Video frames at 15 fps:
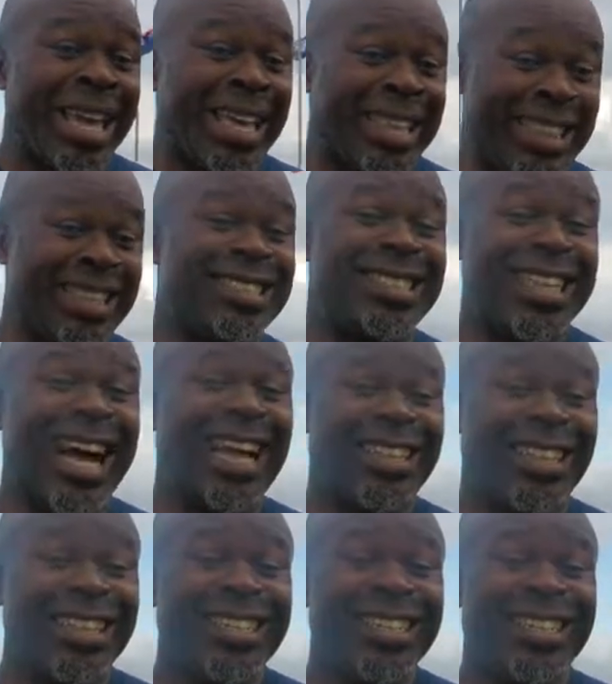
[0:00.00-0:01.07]
this start
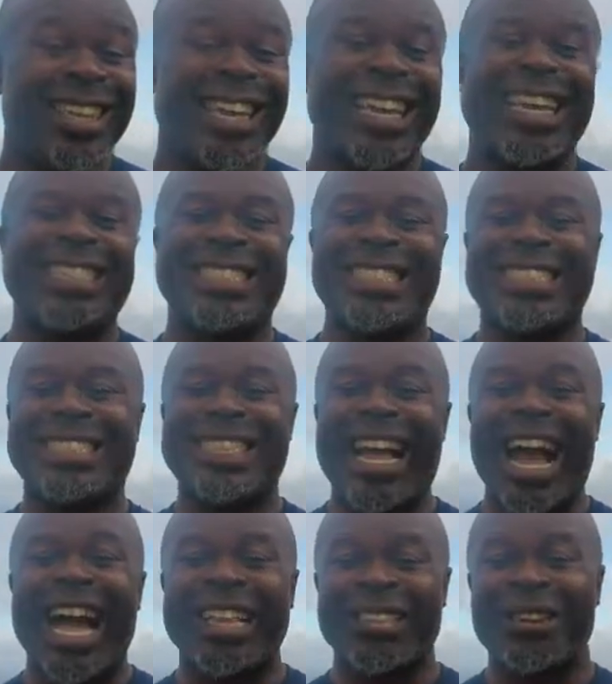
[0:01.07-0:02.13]
line is the
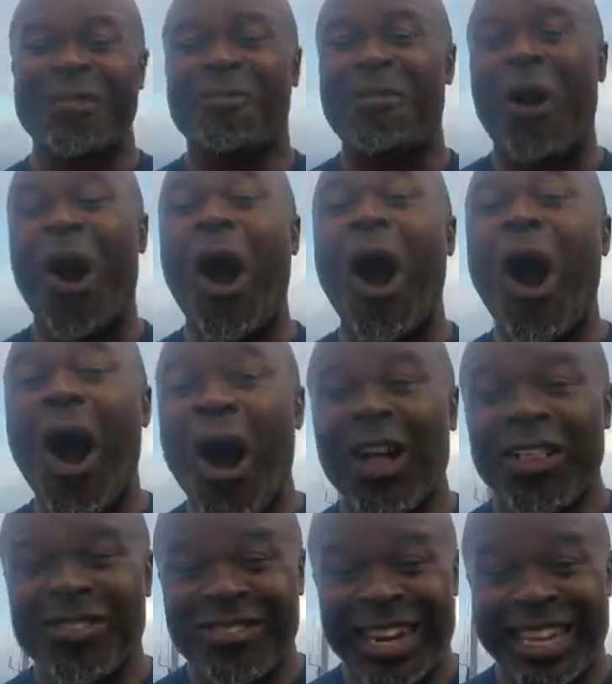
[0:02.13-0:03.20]
start for
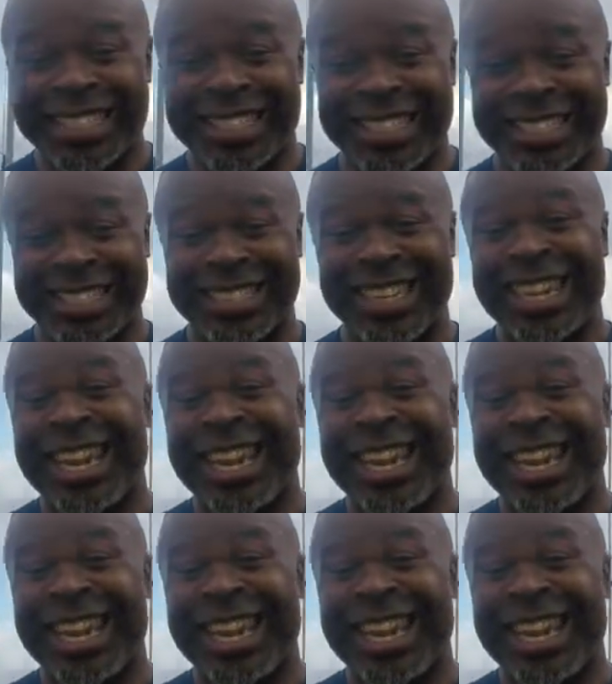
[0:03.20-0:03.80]
all races.